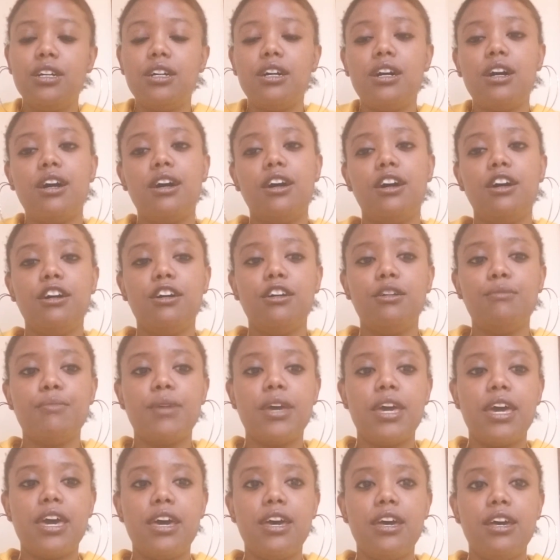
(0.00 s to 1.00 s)

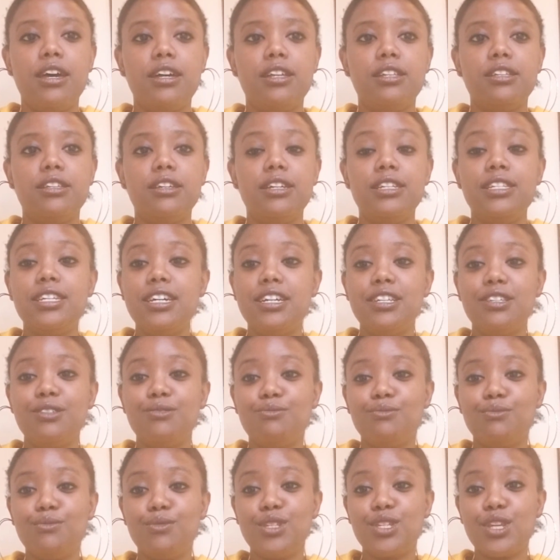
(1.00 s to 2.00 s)
And it did.
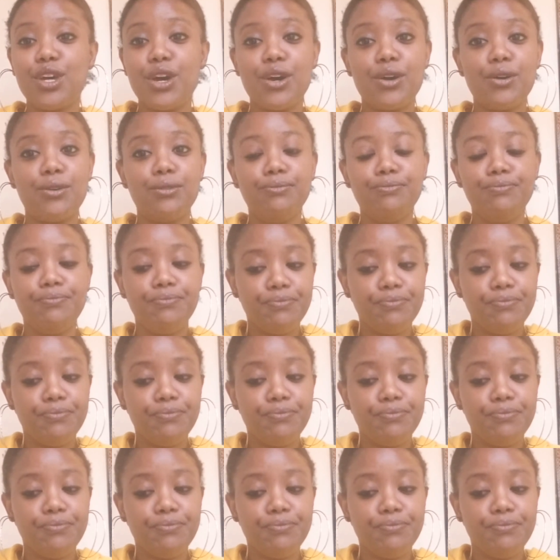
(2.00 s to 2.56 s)
So,